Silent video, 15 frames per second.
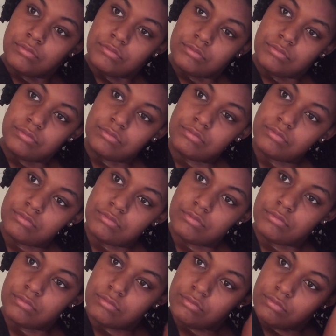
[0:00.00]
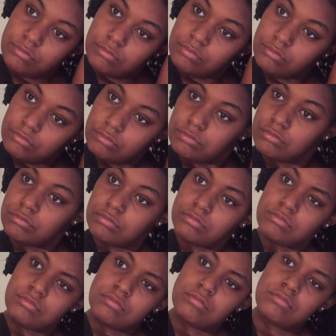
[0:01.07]
other tangling I have to do.
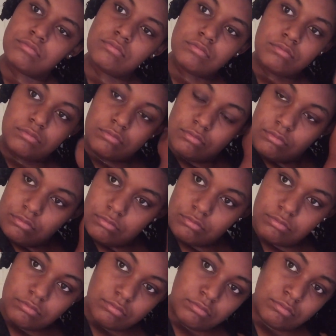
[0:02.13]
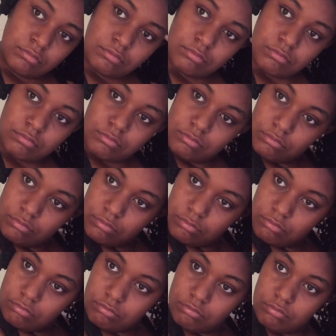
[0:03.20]
So right now I'm just
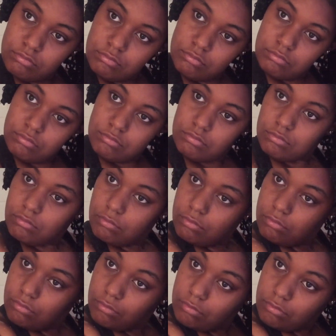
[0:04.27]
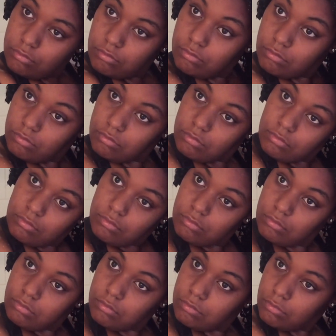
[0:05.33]
basically going to be
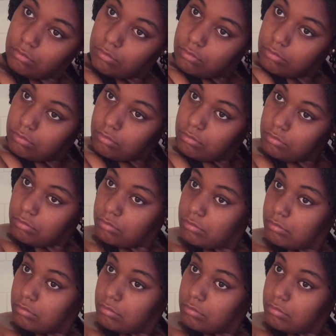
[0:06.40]
rinsing out my hair.